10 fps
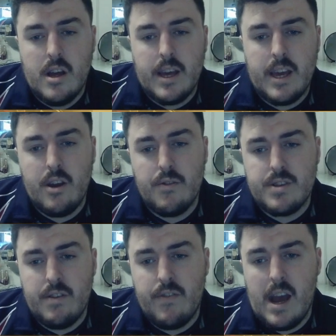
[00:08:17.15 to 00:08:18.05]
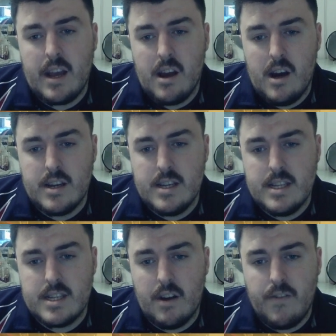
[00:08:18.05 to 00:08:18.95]
He obviously vanguarded
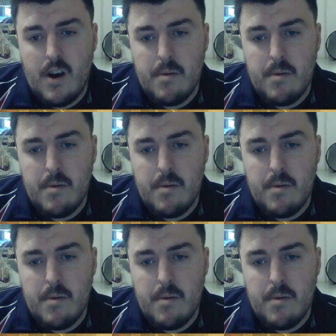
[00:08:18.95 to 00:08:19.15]
his stuff up.